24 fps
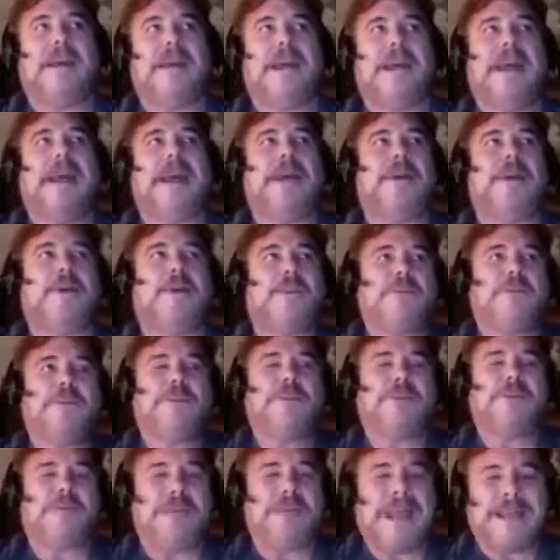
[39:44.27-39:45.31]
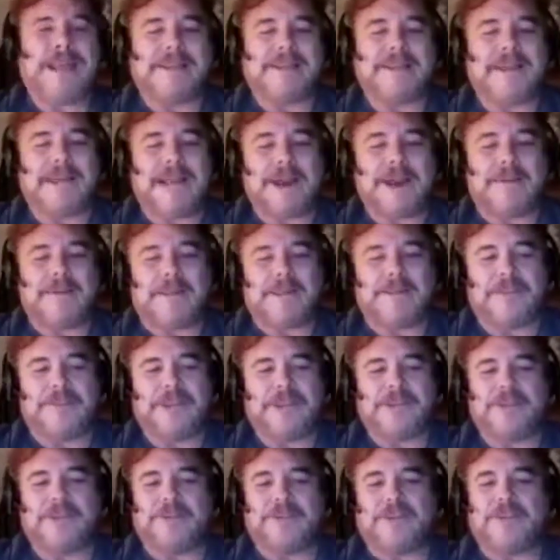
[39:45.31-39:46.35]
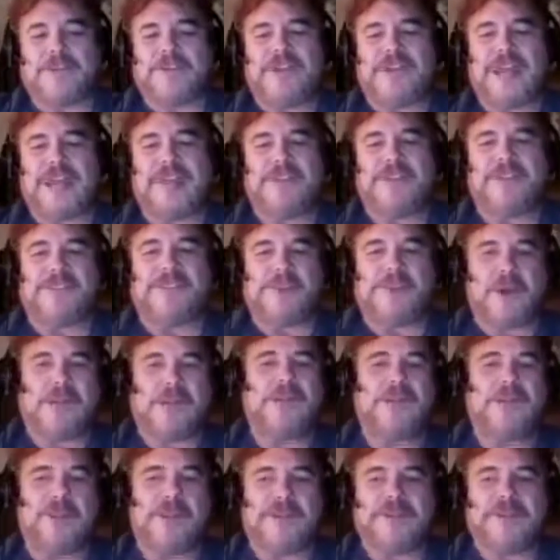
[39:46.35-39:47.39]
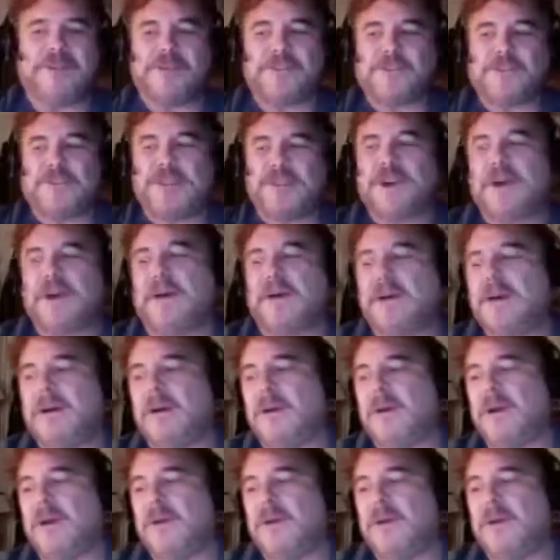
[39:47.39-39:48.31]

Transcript: and Archbishop McIntyre of Los Angeles Archdiocese, and all these witnesses were there